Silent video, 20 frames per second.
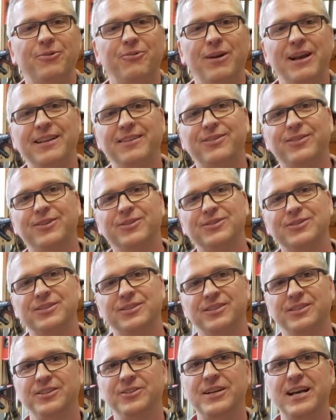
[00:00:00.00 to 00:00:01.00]

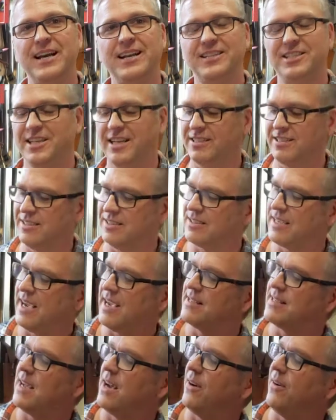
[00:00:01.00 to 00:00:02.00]
Rentals. You got to check these
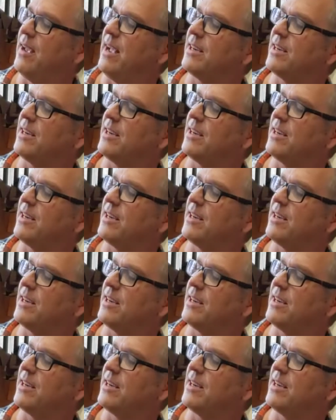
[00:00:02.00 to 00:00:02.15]
guys out.